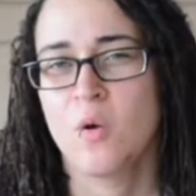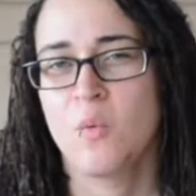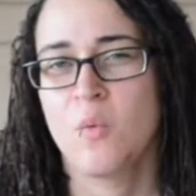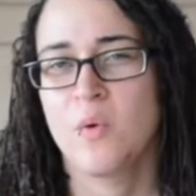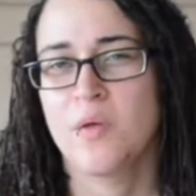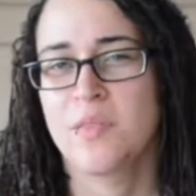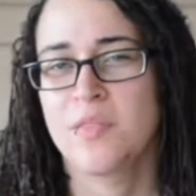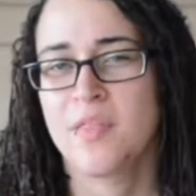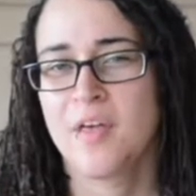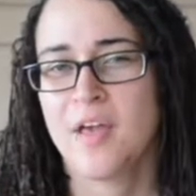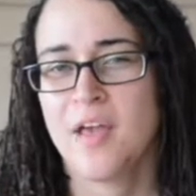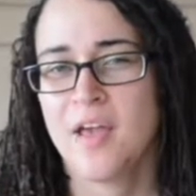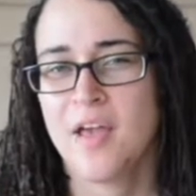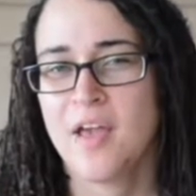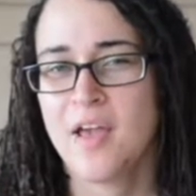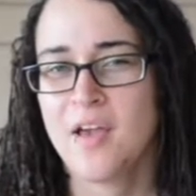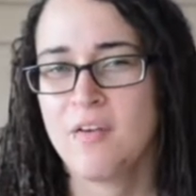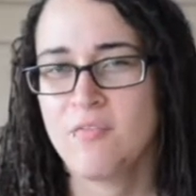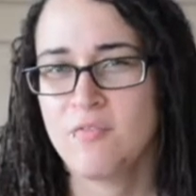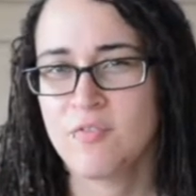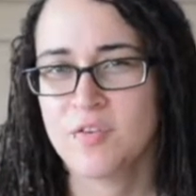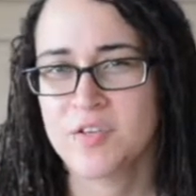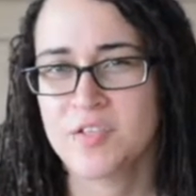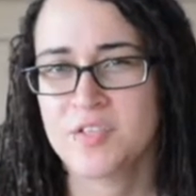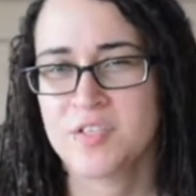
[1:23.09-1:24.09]
with
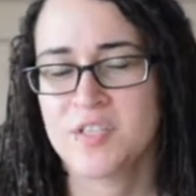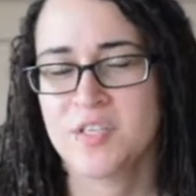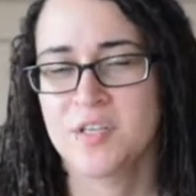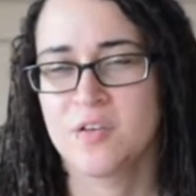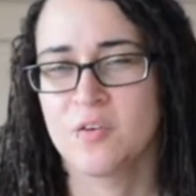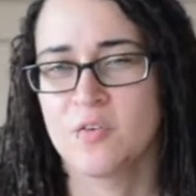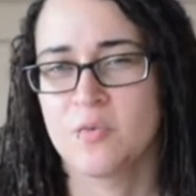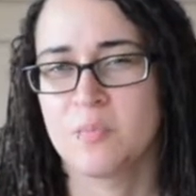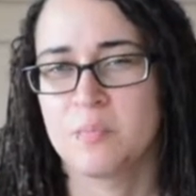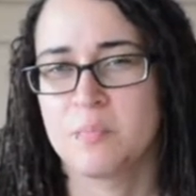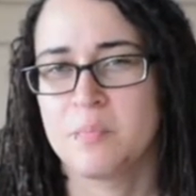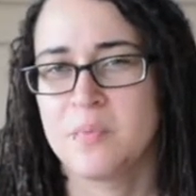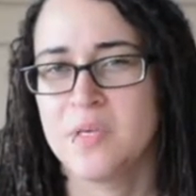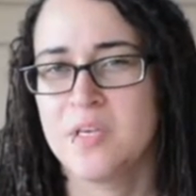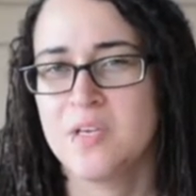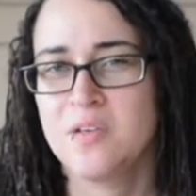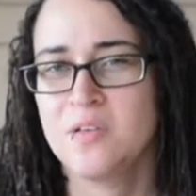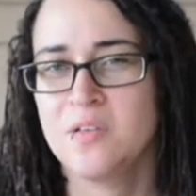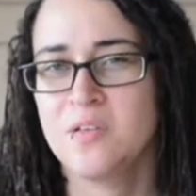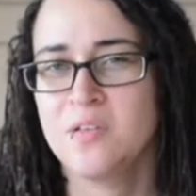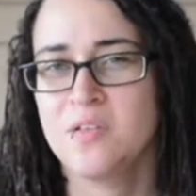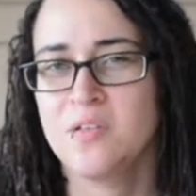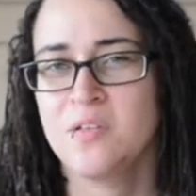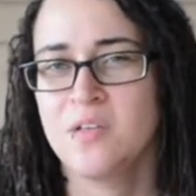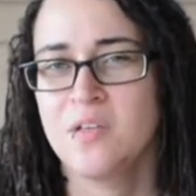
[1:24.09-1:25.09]
every single
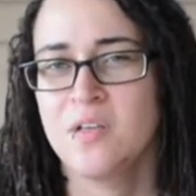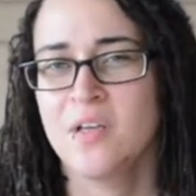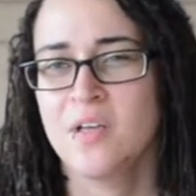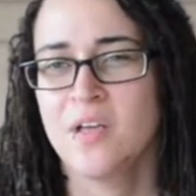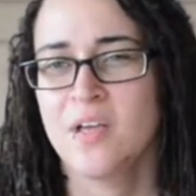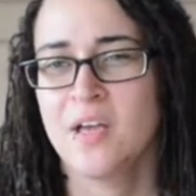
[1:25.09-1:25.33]
meal